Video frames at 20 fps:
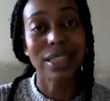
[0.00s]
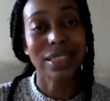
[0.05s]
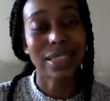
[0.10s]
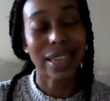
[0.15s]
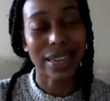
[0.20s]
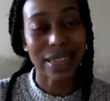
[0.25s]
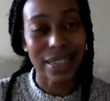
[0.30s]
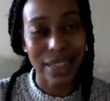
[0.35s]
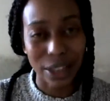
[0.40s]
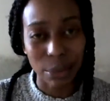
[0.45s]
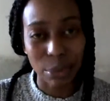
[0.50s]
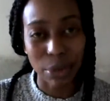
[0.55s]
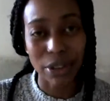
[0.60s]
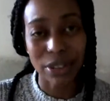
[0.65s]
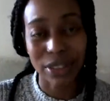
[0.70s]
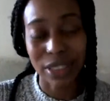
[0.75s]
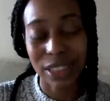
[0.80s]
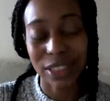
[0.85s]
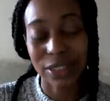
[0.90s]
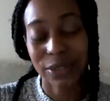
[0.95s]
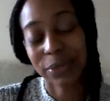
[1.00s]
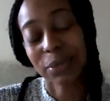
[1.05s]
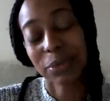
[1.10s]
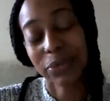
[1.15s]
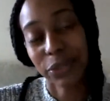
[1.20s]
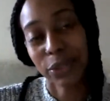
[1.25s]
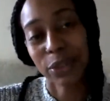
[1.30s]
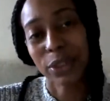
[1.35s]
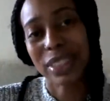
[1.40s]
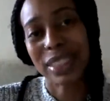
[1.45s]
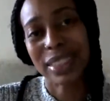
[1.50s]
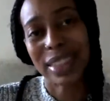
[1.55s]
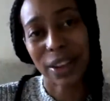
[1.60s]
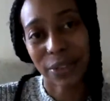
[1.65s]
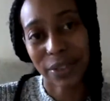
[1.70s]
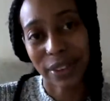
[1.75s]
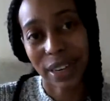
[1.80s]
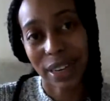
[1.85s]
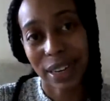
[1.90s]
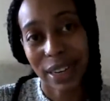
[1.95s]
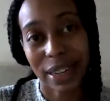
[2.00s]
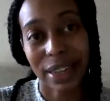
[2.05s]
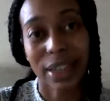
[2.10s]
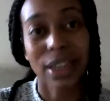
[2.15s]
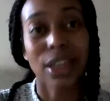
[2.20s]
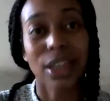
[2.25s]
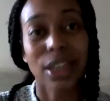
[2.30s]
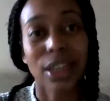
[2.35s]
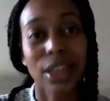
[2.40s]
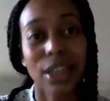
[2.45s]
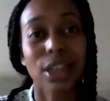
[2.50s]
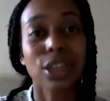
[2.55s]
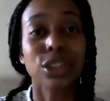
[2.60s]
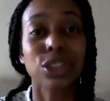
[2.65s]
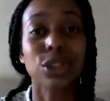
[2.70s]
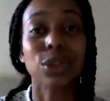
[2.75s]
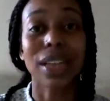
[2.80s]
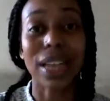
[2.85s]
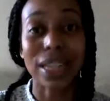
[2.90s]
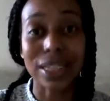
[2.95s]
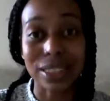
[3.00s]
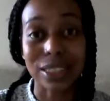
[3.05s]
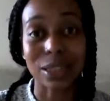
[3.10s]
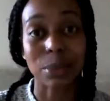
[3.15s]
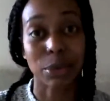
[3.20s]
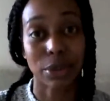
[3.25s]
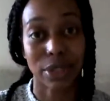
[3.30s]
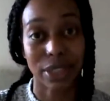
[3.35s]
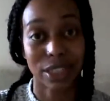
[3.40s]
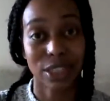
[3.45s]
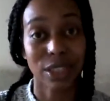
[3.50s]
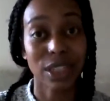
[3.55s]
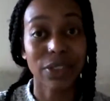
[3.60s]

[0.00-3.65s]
taking out the processed foods, definitely, to cleanse the body.